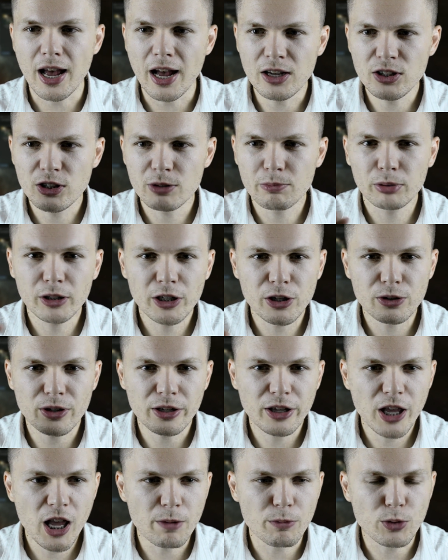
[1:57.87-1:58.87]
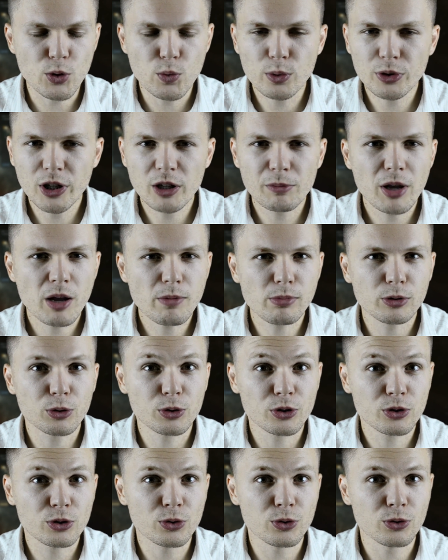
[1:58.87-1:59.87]
as a player in the game, you will not be able
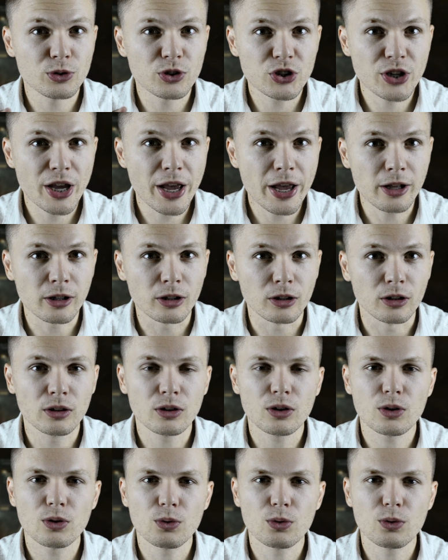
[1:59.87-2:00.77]
to tell